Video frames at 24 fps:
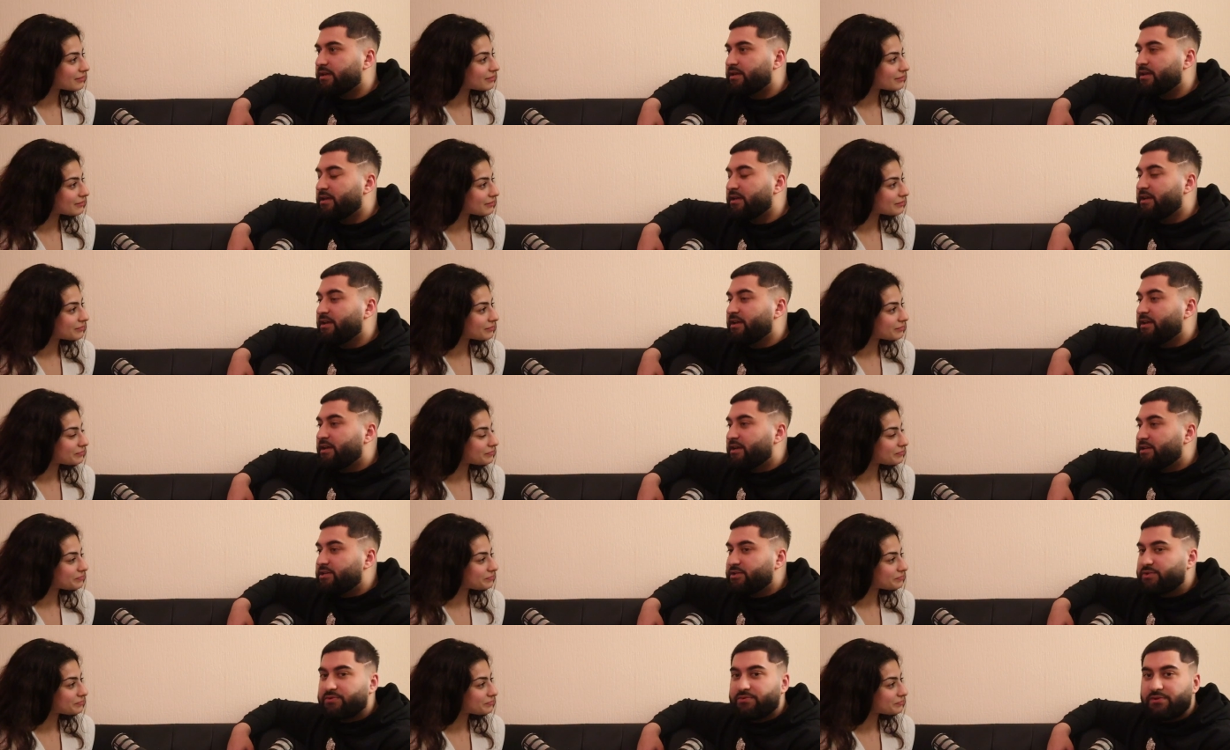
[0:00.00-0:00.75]
Speaker 1: thing.
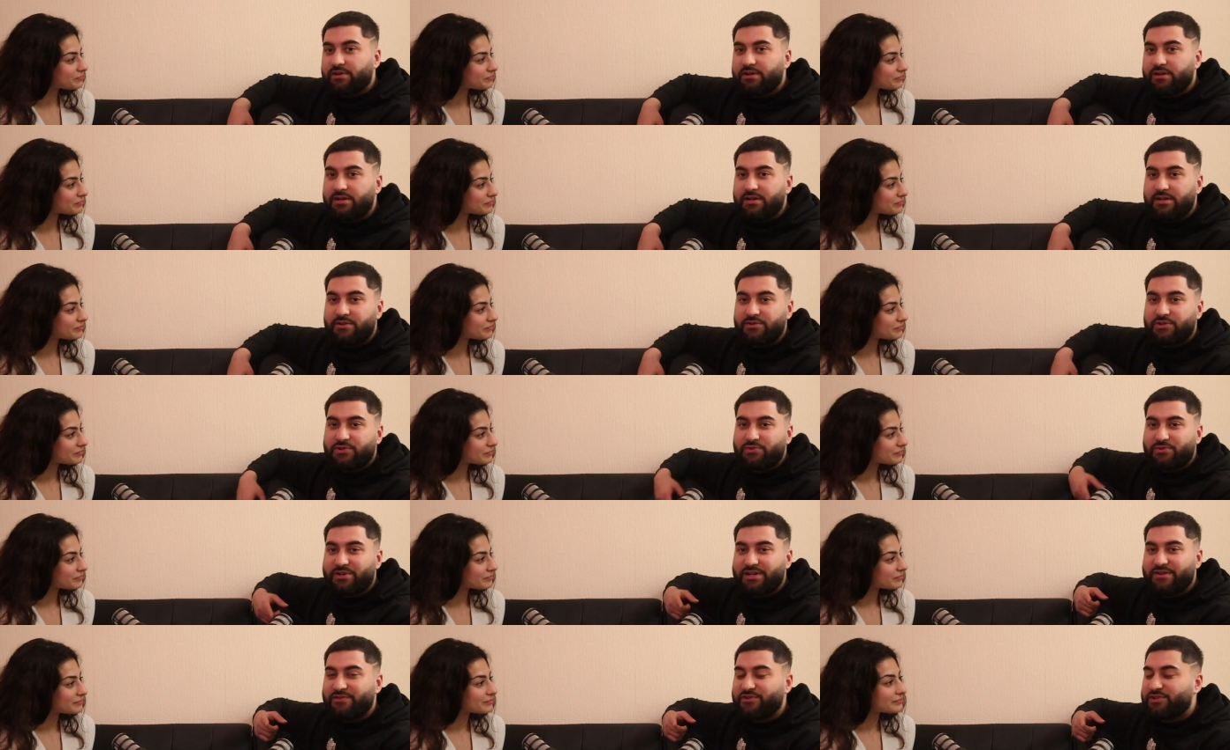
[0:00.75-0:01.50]
Just want to
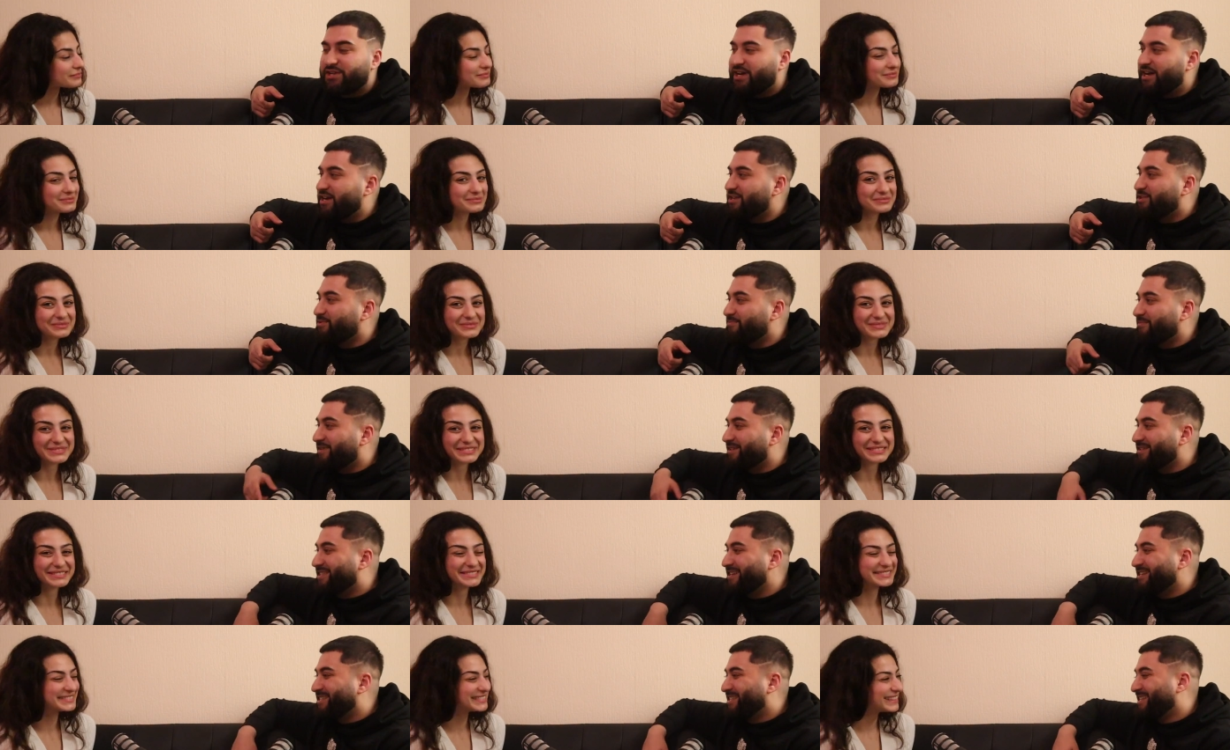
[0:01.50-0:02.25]
just want to give shout out to
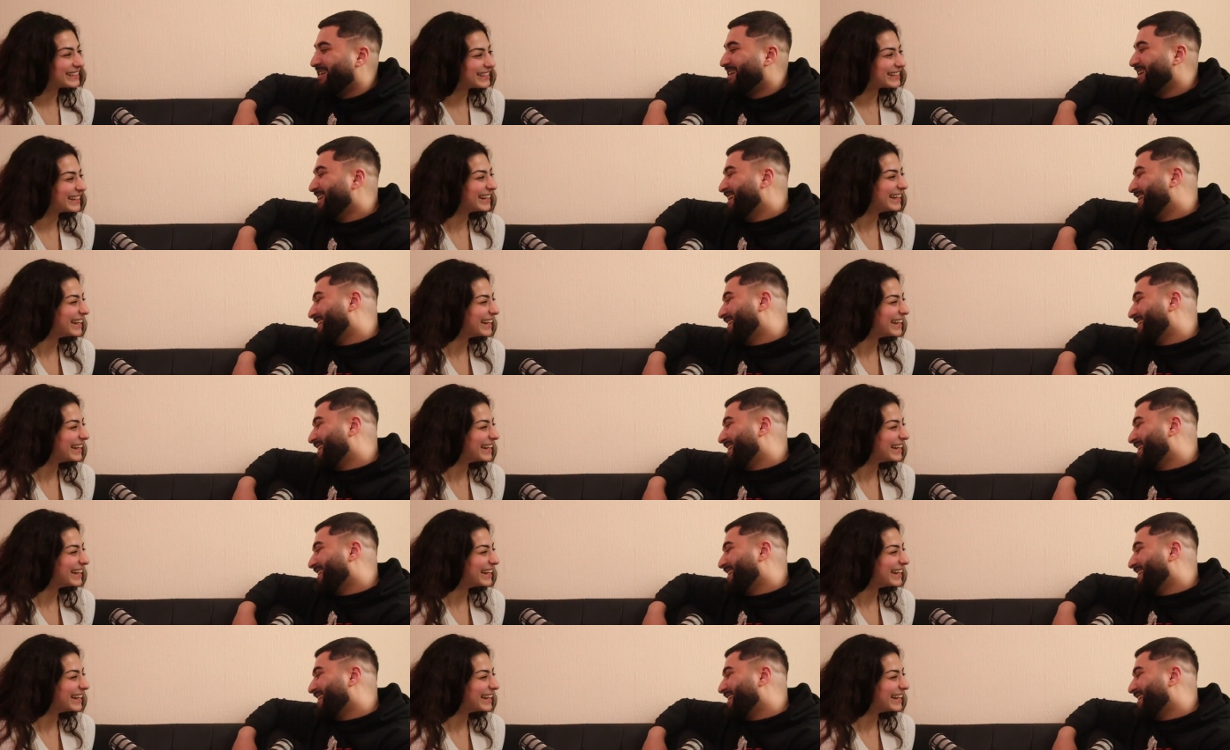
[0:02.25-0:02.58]
my other t-